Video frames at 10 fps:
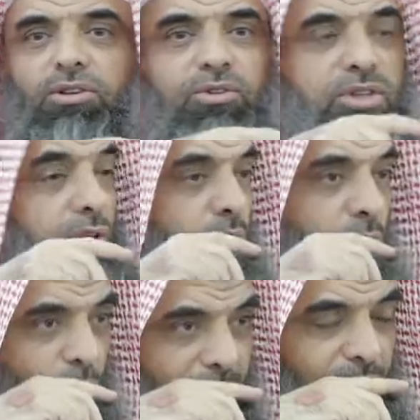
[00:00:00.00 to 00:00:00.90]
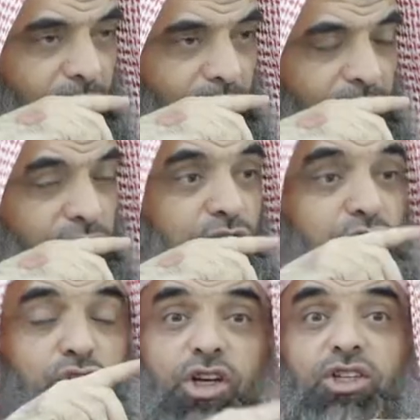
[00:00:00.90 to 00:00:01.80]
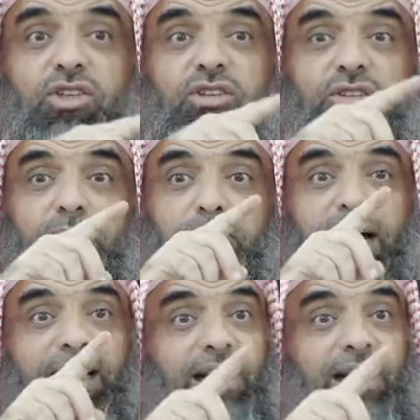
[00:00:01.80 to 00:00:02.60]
You say, oh wow, just by